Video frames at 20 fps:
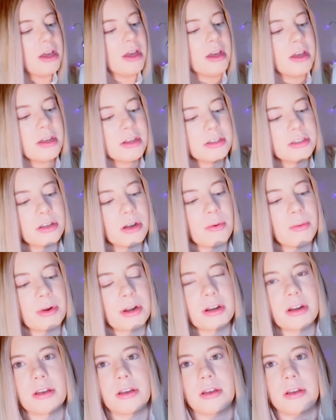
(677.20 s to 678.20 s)
So we're
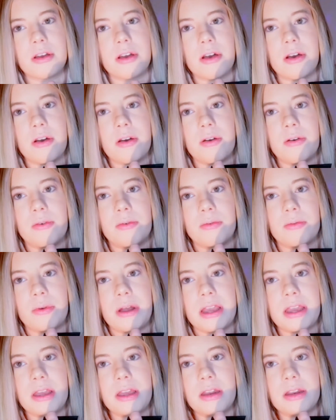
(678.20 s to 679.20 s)
gonna go
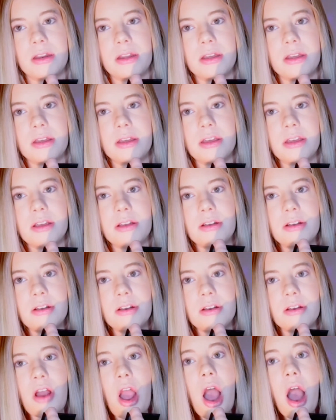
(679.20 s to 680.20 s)
right in
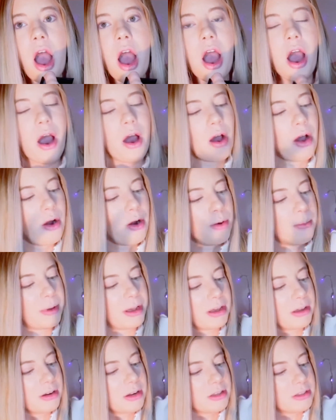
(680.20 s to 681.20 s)
here. Oh my
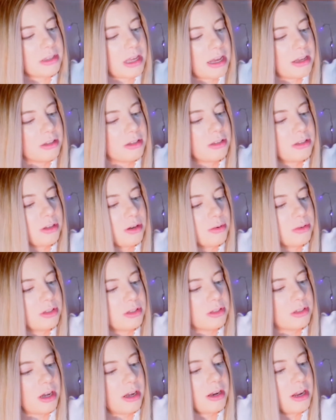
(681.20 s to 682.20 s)
goodness, that is so
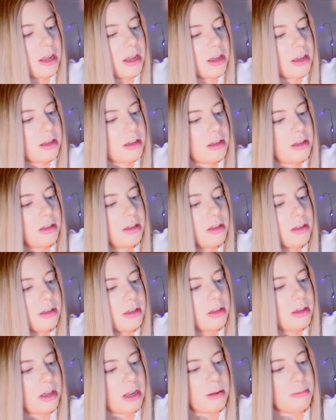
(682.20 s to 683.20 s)
stunning.
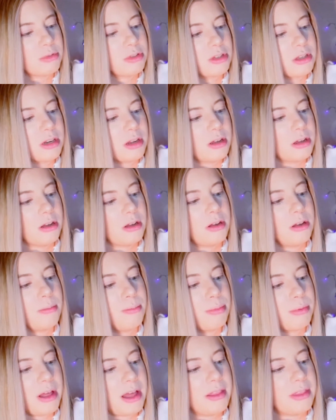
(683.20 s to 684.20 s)
I'm just gonna
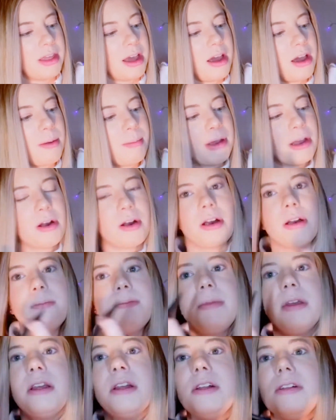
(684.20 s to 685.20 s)
blend that on my arm.
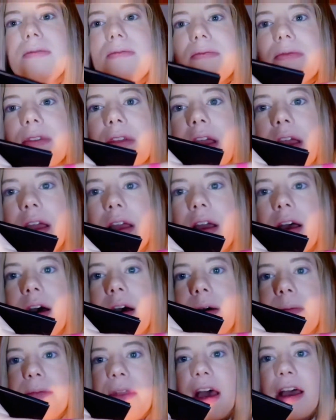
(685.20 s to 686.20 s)

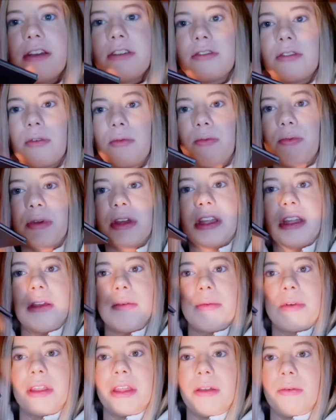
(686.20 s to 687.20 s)
That is really,
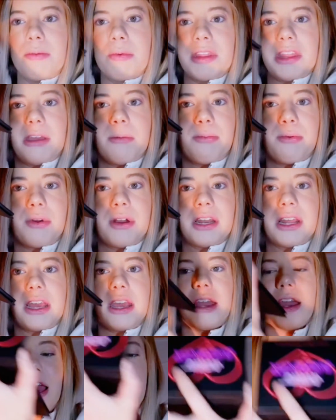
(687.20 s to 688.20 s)
really, really
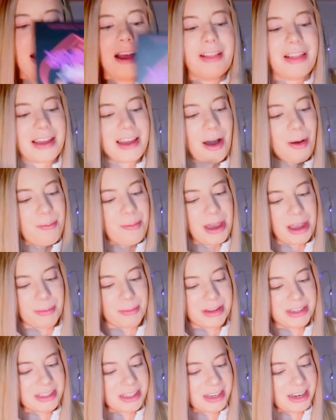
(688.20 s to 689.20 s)
pretty, and I like how
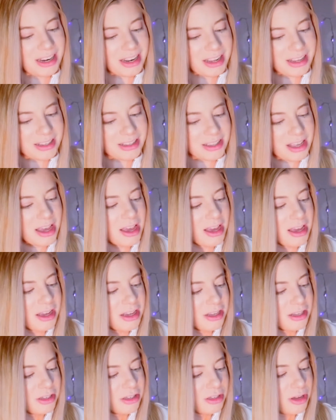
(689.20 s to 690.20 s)
pigmented it is.
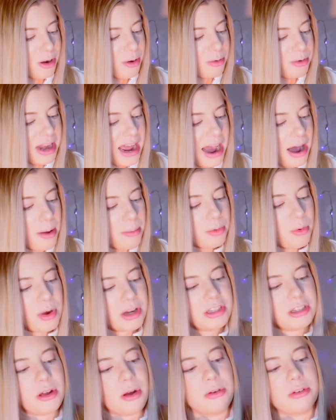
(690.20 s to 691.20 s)
So now I'm going
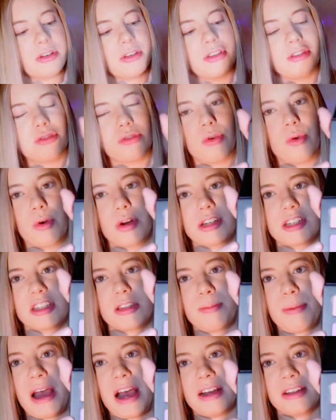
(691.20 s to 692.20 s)
to go into this gorgeous
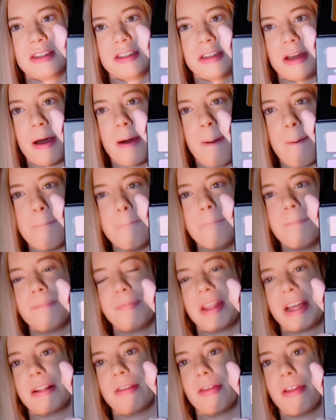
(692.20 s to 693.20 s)
pastel,
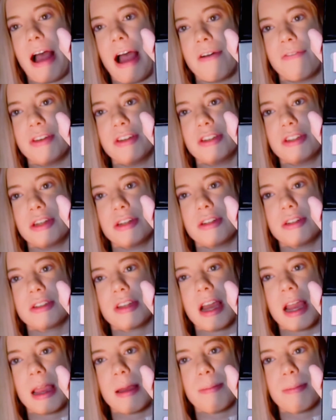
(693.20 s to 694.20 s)
like lavender
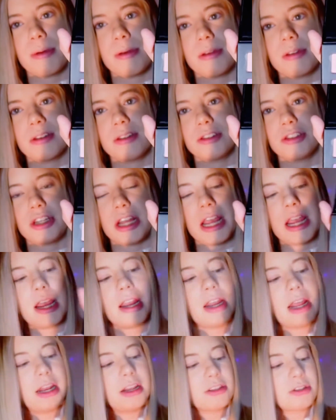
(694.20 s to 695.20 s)
type shade,
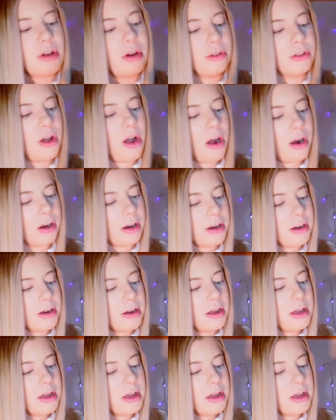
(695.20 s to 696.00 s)
and it's called Heart.